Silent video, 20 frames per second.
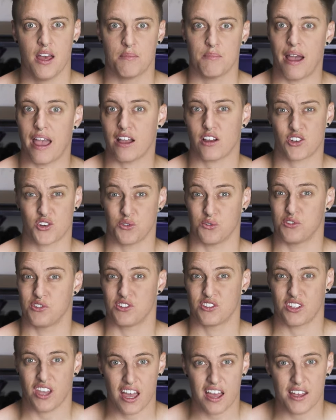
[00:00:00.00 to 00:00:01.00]
My actual
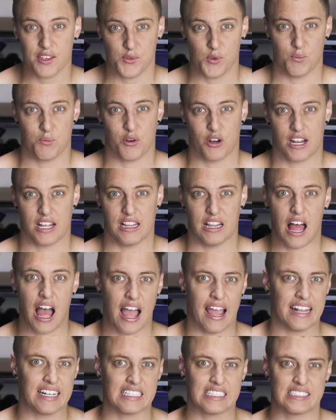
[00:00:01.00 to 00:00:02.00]
scars were pretty
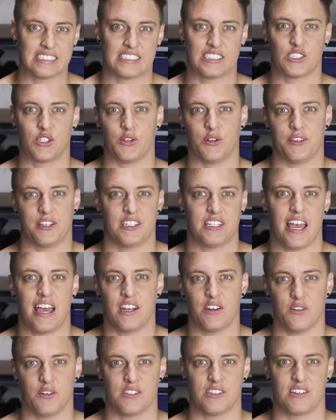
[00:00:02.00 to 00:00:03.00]
light, so the
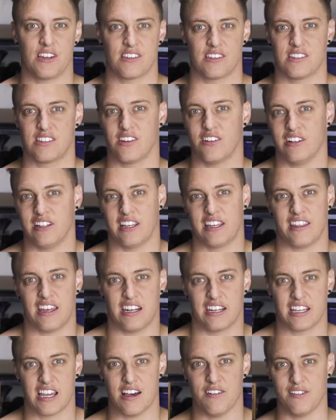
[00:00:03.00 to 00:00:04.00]
tattoo isn't necessarily there
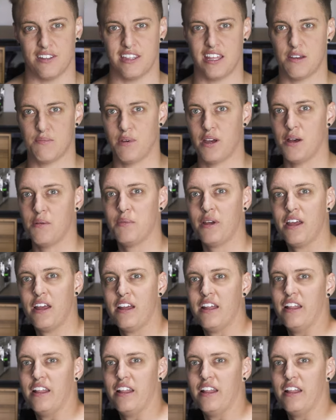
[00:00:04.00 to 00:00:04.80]
to cover them up.